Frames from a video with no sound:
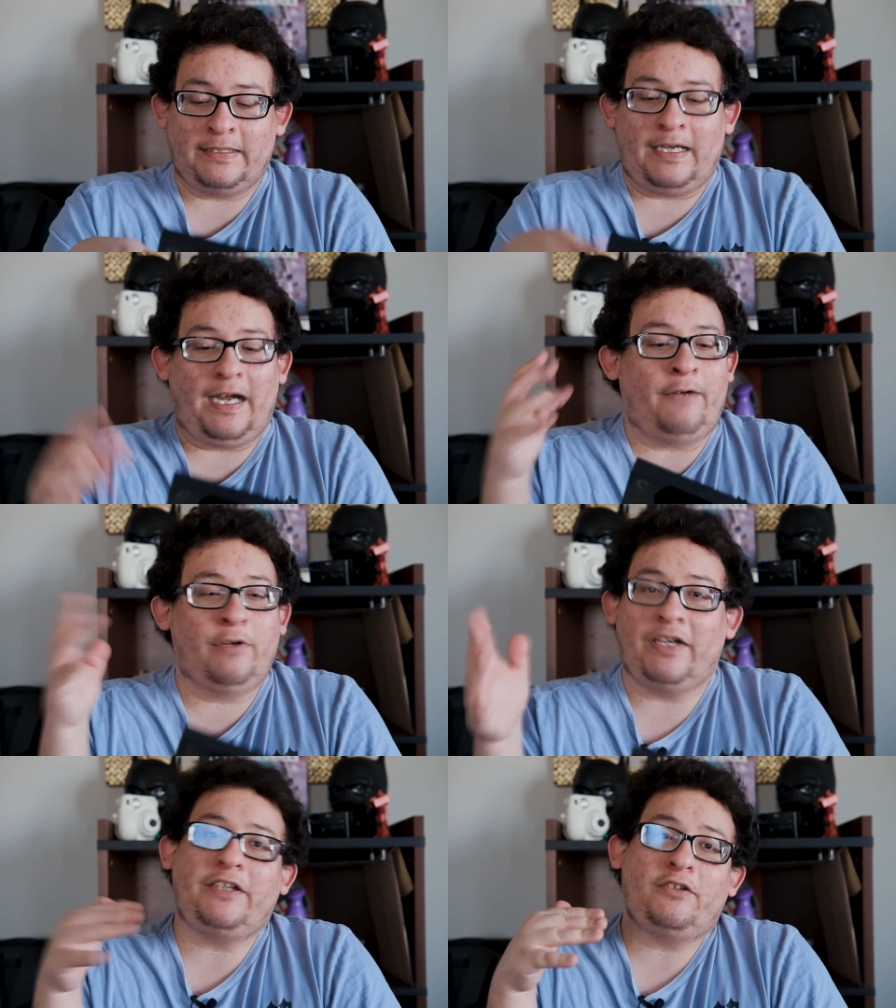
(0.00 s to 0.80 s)
I
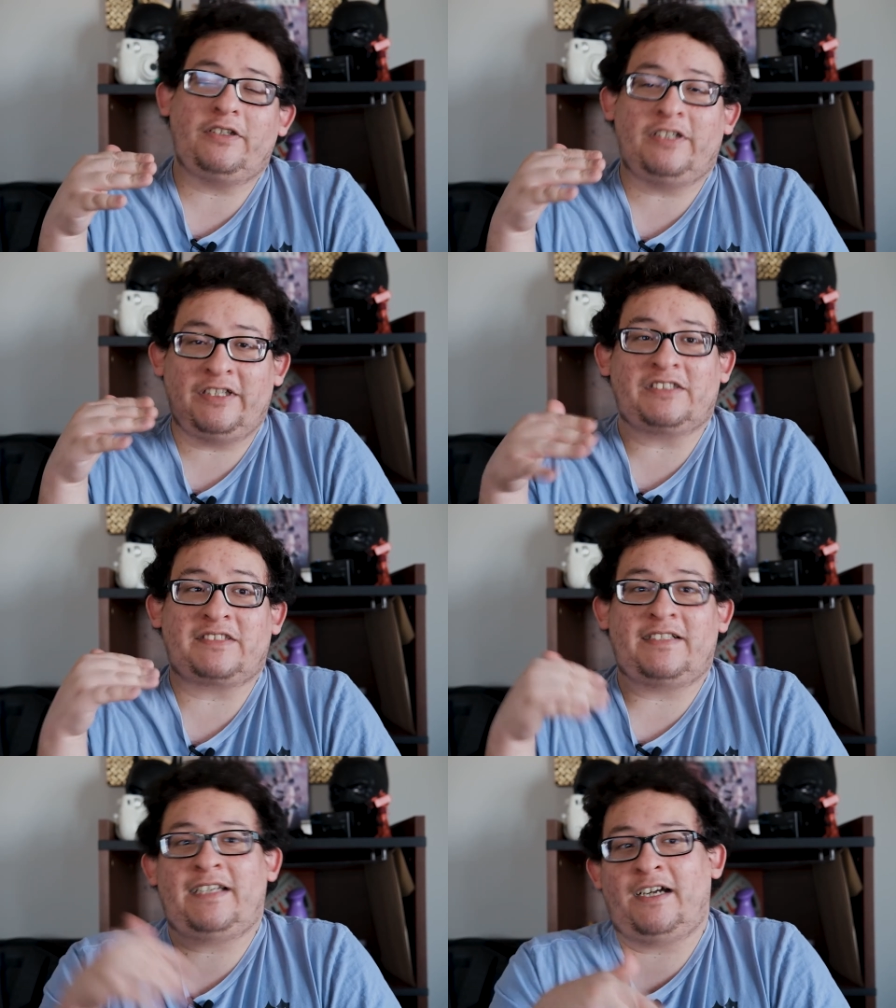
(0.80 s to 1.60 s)
really need to
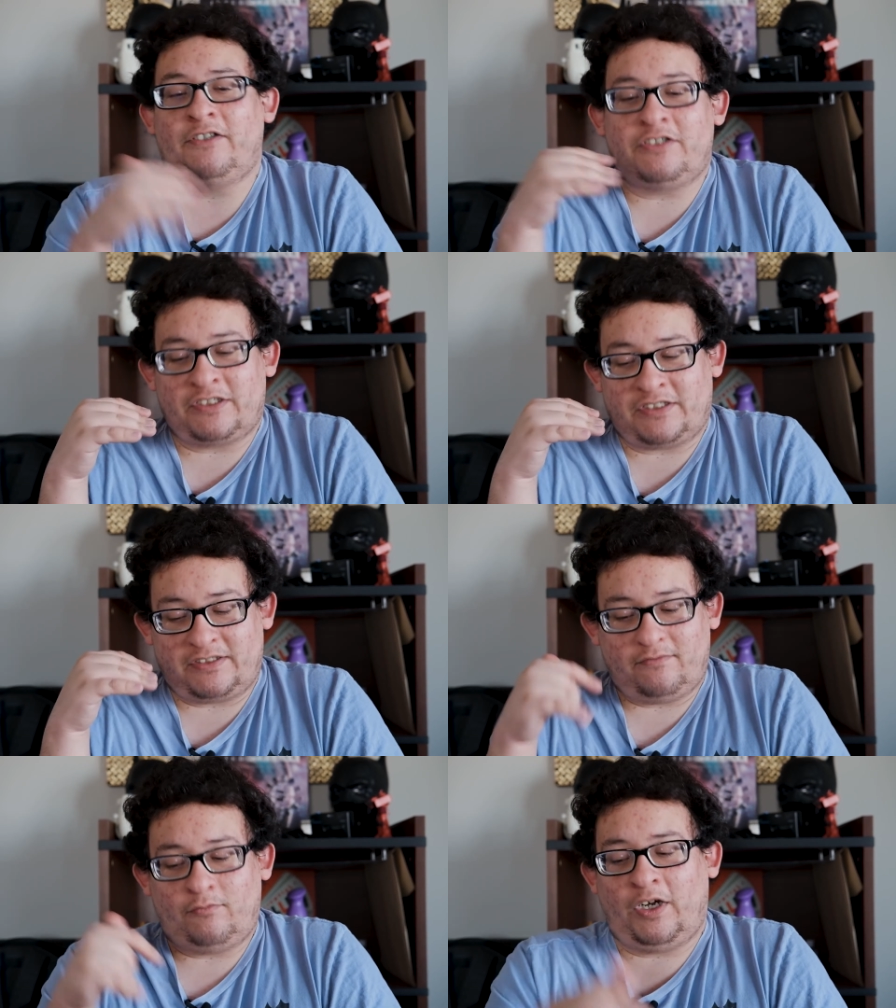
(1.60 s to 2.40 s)
sit down and just
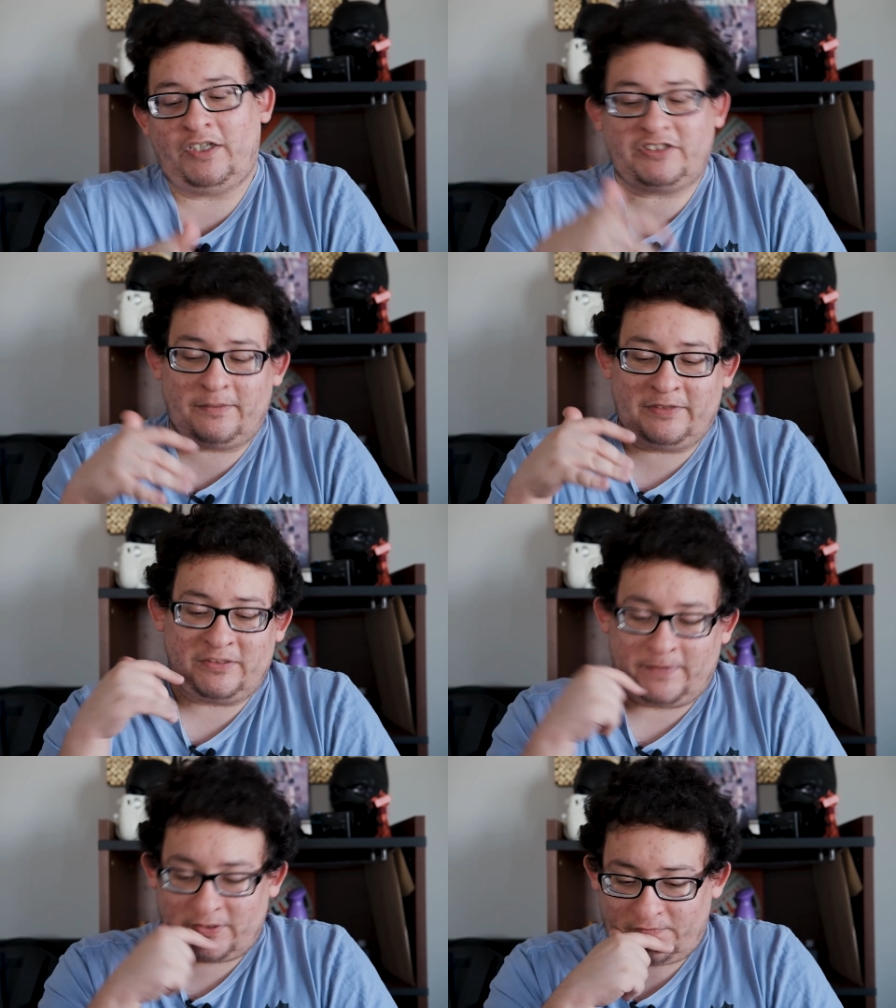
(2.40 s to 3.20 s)
watch some of these
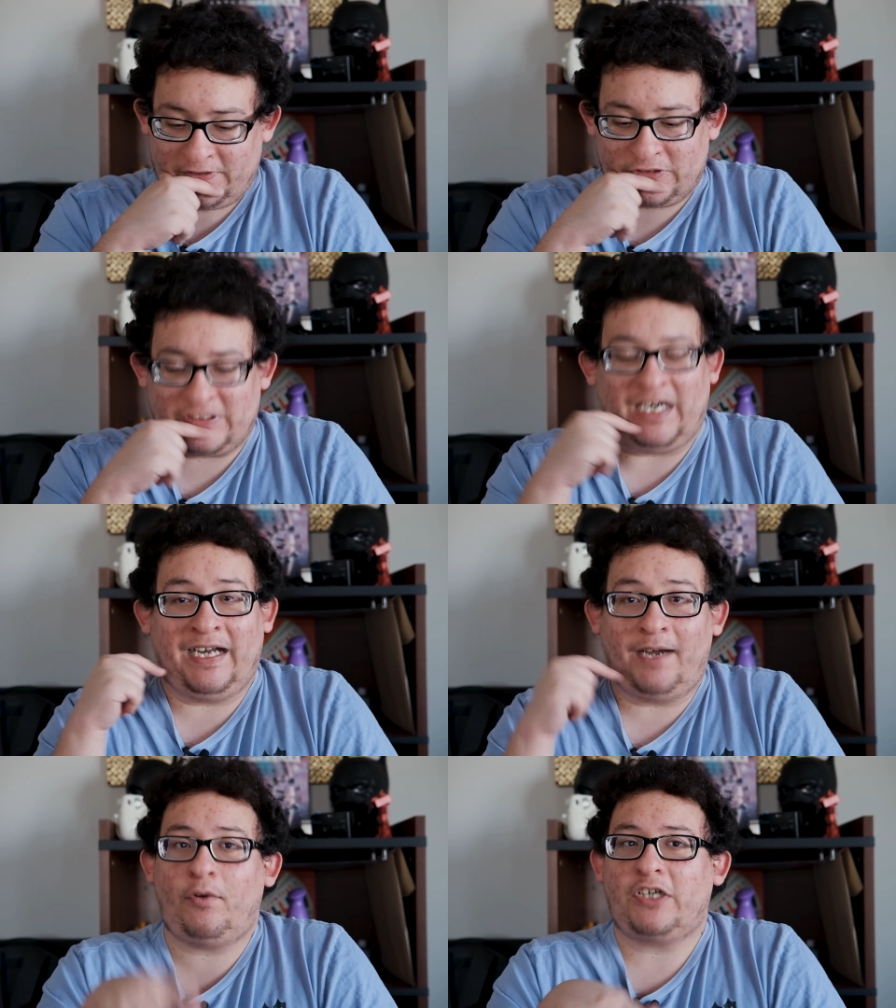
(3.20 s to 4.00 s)
special features. I
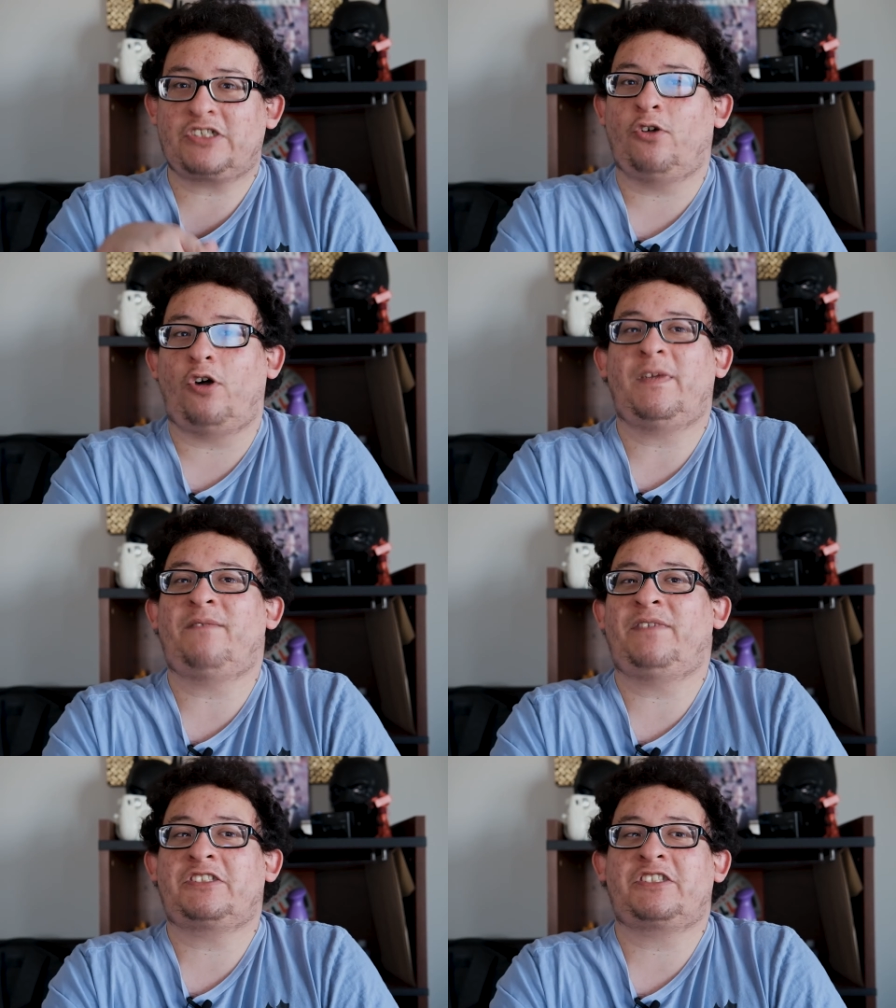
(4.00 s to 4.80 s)
have watched Goldman
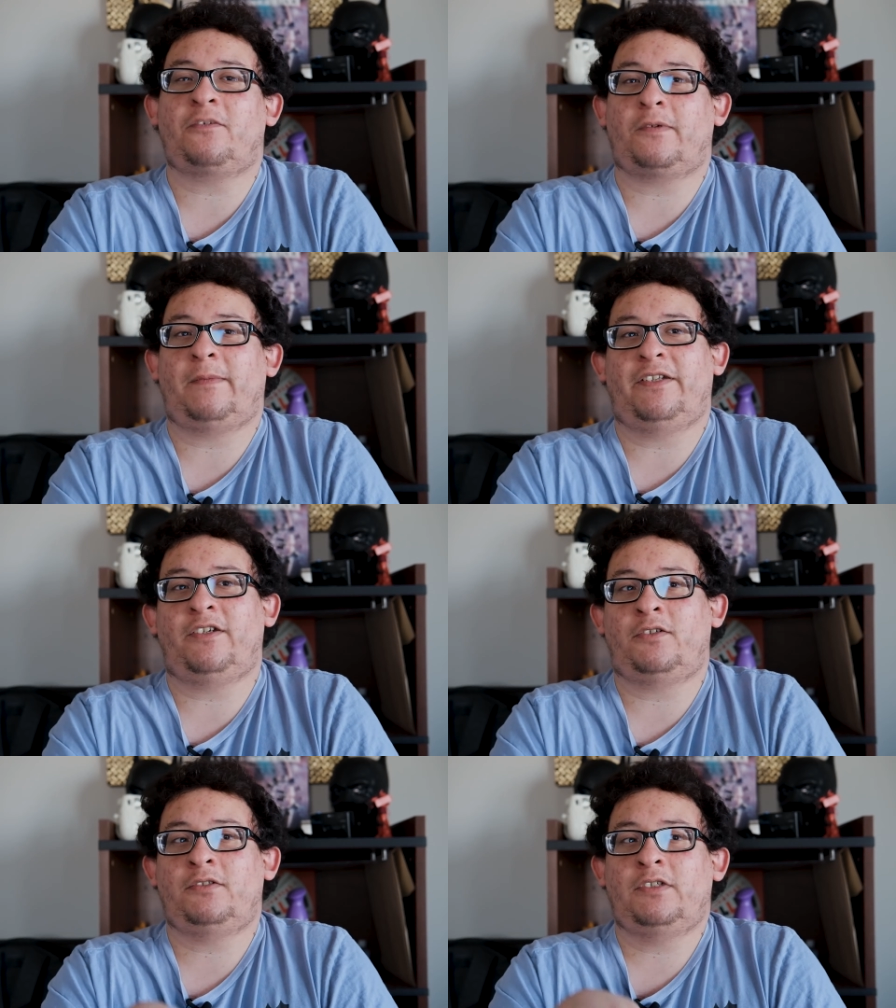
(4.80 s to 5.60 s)
v. Silverman though.